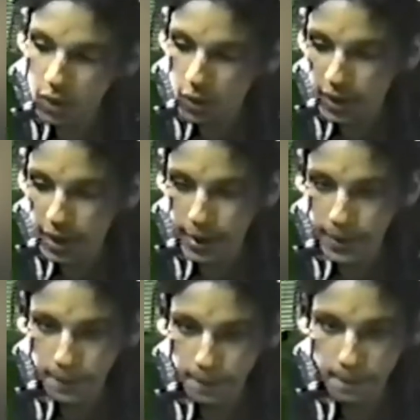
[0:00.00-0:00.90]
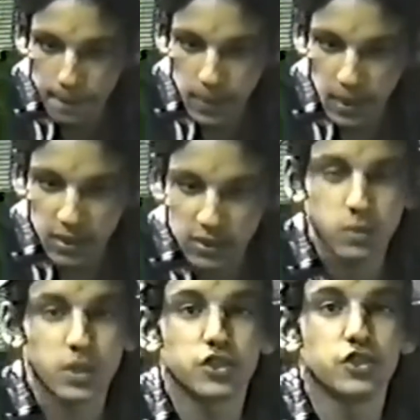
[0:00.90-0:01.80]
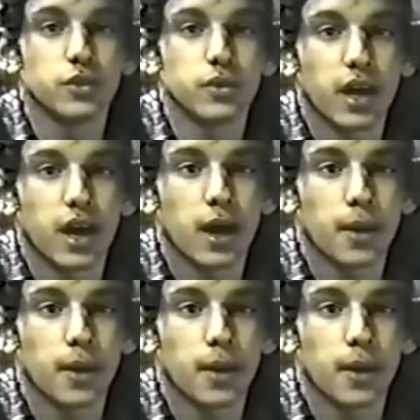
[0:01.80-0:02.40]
Okay, so what you do,